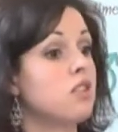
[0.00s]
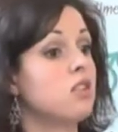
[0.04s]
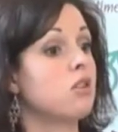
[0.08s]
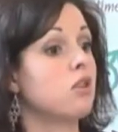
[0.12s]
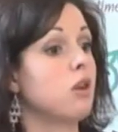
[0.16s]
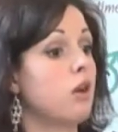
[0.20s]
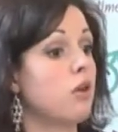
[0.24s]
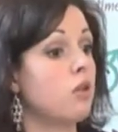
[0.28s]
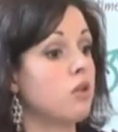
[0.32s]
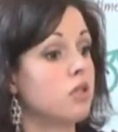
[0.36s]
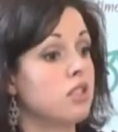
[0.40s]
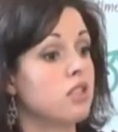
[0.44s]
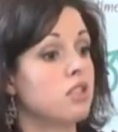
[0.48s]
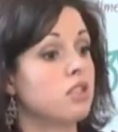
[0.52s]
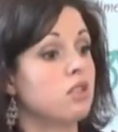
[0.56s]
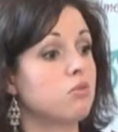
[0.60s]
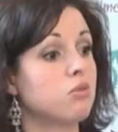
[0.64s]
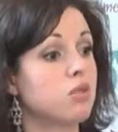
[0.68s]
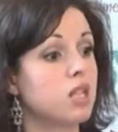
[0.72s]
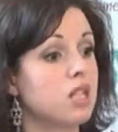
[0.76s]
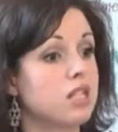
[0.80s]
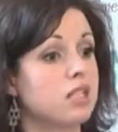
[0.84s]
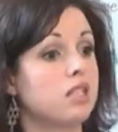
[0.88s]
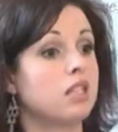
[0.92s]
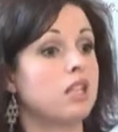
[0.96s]
Our system
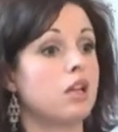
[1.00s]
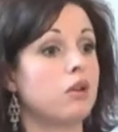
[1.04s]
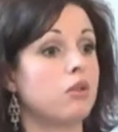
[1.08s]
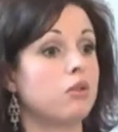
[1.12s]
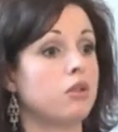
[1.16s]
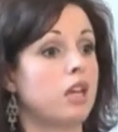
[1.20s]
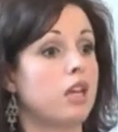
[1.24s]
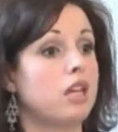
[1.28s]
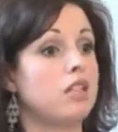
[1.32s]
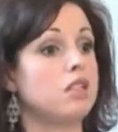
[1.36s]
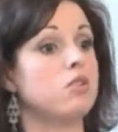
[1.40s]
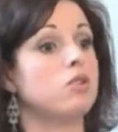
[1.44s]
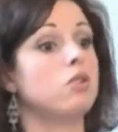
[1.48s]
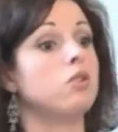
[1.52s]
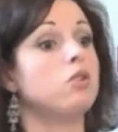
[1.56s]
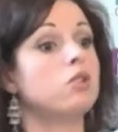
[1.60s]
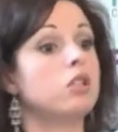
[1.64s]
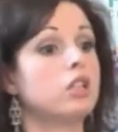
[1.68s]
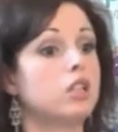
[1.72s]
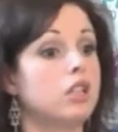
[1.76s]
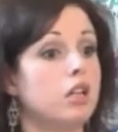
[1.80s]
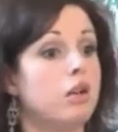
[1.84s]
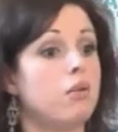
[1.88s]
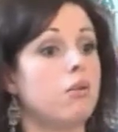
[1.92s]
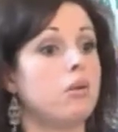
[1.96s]
does allow that, so you
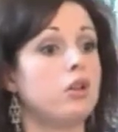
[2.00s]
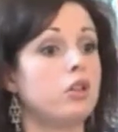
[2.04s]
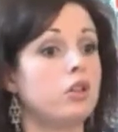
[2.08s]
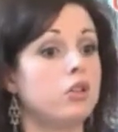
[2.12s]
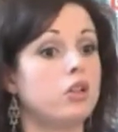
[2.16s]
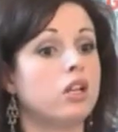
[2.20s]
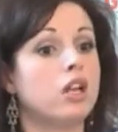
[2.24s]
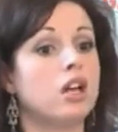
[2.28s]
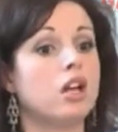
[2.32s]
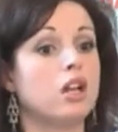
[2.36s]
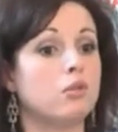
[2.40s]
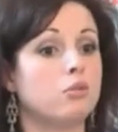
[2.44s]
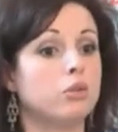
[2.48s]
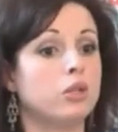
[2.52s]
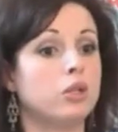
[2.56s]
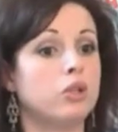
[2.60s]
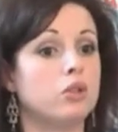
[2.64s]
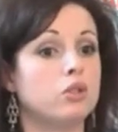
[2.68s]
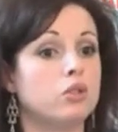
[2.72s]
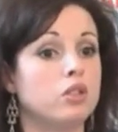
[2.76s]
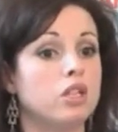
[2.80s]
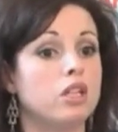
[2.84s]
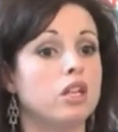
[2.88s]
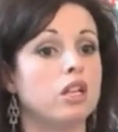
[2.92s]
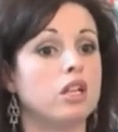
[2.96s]
can
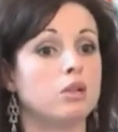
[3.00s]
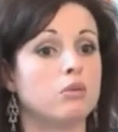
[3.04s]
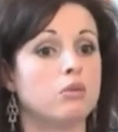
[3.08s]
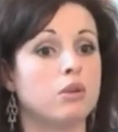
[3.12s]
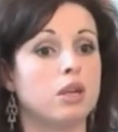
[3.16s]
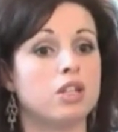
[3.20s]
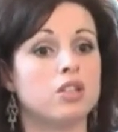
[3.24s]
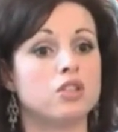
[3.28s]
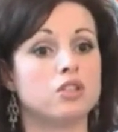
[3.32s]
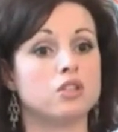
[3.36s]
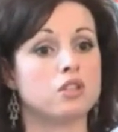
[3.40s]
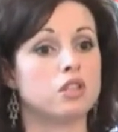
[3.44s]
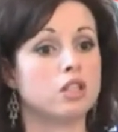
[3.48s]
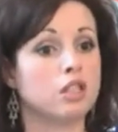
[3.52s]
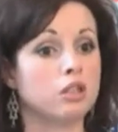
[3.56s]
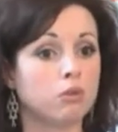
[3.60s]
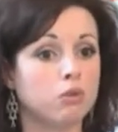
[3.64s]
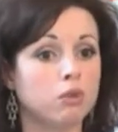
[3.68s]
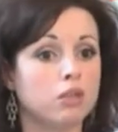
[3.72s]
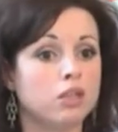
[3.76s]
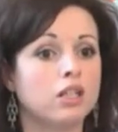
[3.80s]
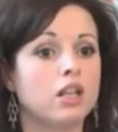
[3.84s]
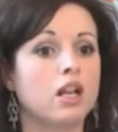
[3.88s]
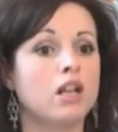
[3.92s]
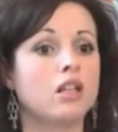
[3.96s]
upload yearly wages, and it
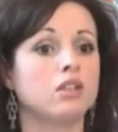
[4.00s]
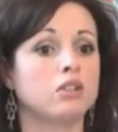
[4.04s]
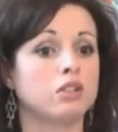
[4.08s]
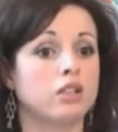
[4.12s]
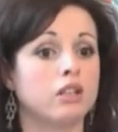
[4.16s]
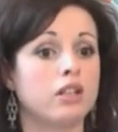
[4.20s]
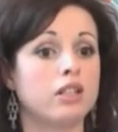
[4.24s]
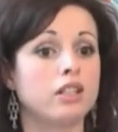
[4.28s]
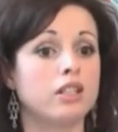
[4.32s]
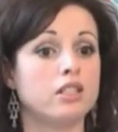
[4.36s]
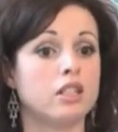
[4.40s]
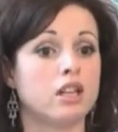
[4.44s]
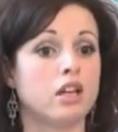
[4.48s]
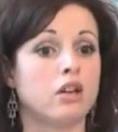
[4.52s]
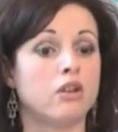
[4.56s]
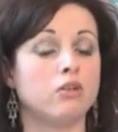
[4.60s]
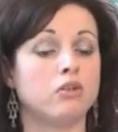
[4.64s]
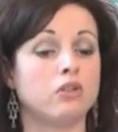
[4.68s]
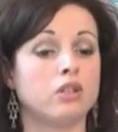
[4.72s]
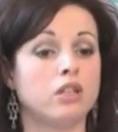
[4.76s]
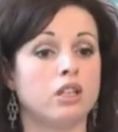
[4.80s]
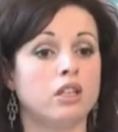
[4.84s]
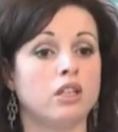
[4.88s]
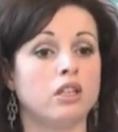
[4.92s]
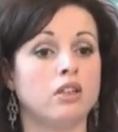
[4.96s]
will calculate
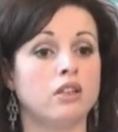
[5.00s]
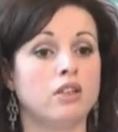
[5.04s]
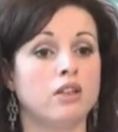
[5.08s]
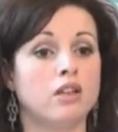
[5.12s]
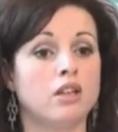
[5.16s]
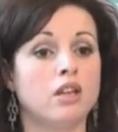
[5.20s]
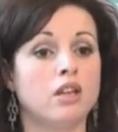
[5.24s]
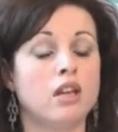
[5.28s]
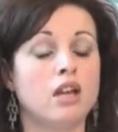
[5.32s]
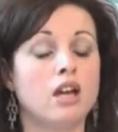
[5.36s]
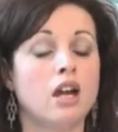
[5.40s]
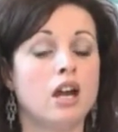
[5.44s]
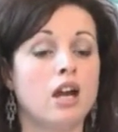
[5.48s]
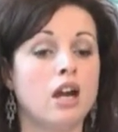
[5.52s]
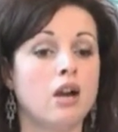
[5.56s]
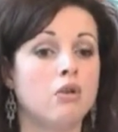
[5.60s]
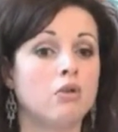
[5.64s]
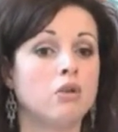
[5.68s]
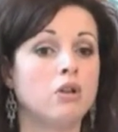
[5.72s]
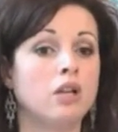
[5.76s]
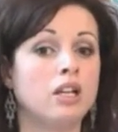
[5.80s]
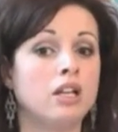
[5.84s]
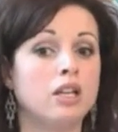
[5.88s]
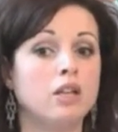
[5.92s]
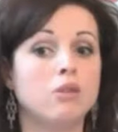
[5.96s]
down the
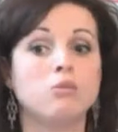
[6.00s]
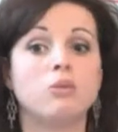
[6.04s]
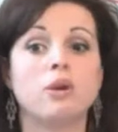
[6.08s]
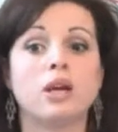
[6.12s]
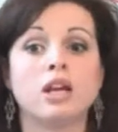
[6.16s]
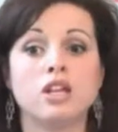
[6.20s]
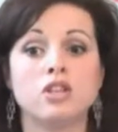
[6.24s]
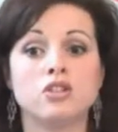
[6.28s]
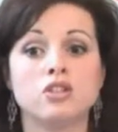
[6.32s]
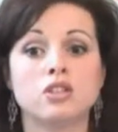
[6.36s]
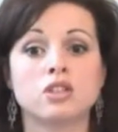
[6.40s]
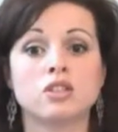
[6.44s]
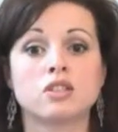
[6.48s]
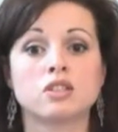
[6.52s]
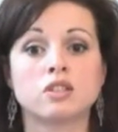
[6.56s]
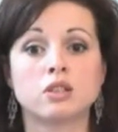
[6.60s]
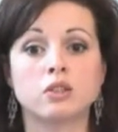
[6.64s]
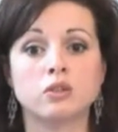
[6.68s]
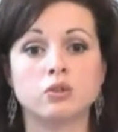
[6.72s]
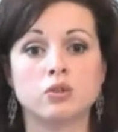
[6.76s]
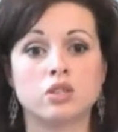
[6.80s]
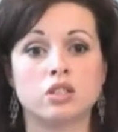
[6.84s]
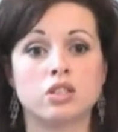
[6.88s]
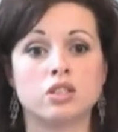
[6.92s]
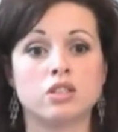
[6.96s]
hourly wage
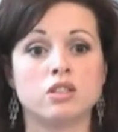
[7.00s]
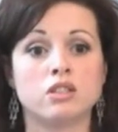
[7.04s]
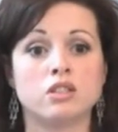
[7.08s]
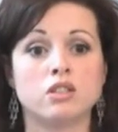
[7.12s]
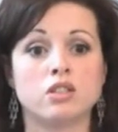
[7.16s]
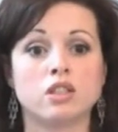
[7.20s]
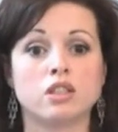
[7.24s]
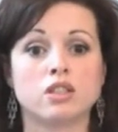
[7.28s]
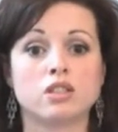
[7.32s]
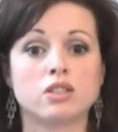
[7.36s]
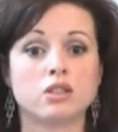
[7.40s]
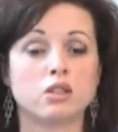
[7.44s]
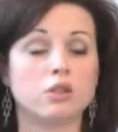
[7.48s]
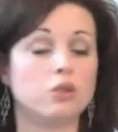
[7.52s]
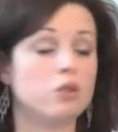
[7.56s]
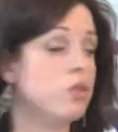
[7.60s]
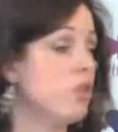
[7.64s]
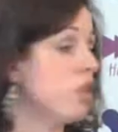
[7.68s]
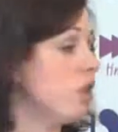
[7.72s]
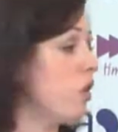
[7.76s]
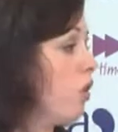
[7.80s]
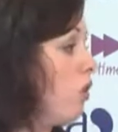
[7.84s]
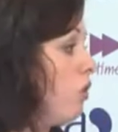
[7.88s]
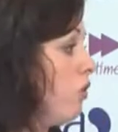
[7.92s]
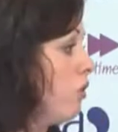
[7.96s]

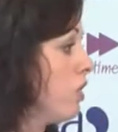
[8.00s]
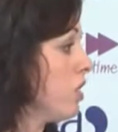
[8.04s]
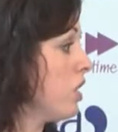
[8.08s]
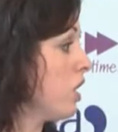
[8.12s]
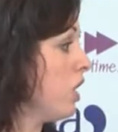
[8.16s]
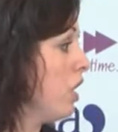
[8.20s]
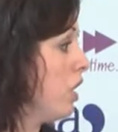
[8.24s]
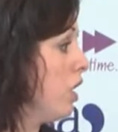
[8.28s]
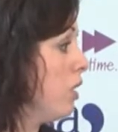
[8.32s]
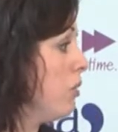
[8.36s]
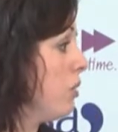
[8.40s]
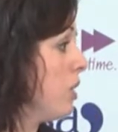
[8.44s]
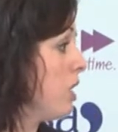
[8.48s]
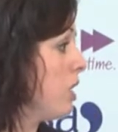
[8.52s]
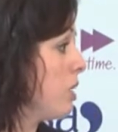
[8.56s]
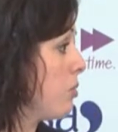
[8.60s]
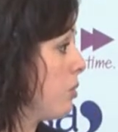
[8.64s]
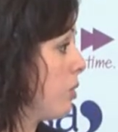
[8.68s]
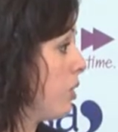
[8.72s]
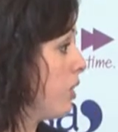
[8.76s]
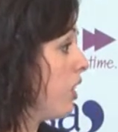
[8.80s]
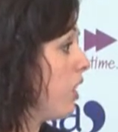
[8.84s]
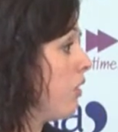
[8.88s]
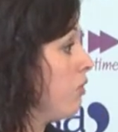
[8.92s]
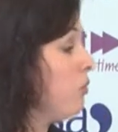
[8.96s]
excluding overtime as
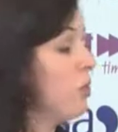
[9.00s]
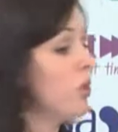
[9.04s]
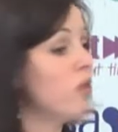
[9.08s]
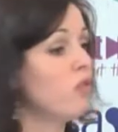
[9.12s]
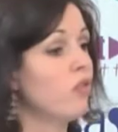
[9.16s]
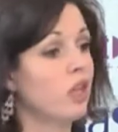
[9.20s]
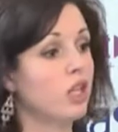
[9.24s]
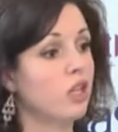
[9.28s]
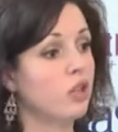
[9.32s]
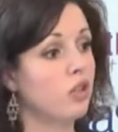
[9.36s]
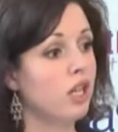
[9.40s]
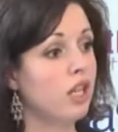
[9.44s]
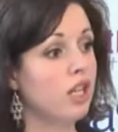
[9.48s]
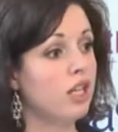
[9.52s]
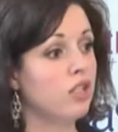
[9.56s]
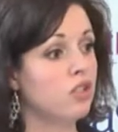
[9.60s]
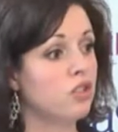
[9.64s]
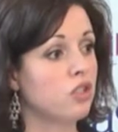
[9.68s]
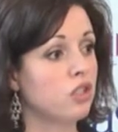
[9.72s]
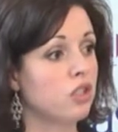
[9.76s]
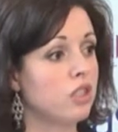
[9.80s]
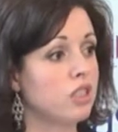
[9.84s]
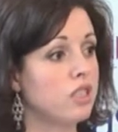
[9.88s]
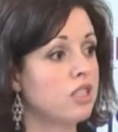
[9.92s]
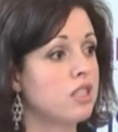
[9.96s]
per government
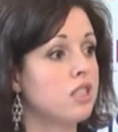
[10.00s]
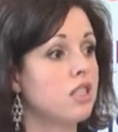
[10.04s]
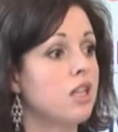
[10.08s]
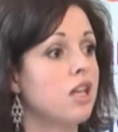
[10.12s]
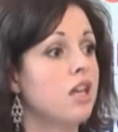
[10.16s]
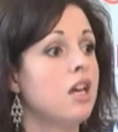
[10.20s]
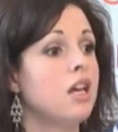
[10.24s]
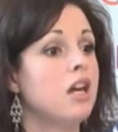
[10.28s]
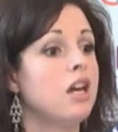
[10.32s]
regulations.